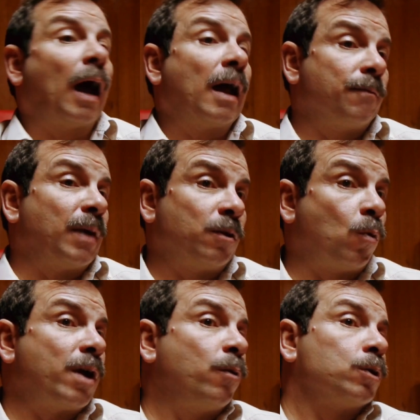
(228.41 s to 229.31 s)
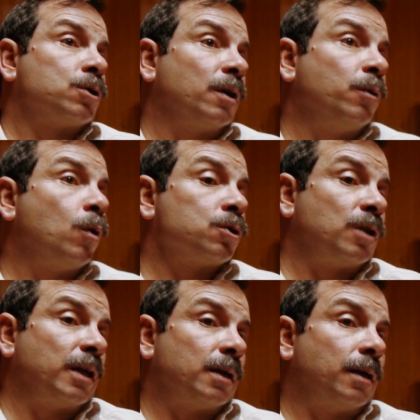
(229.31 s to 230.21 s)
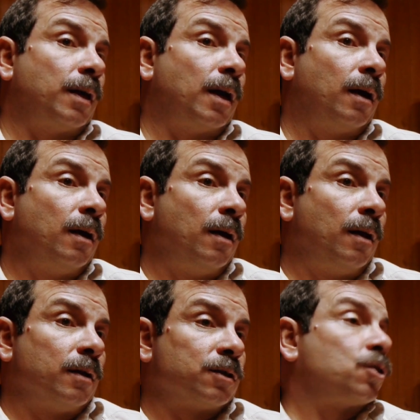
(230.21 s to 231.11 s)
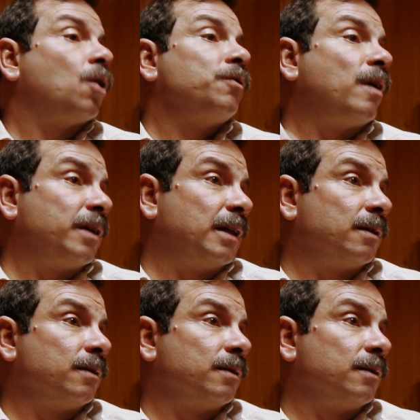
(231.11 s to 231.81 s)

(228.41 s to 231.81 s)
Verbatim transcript: And by the way, it was, it was the, the solidarity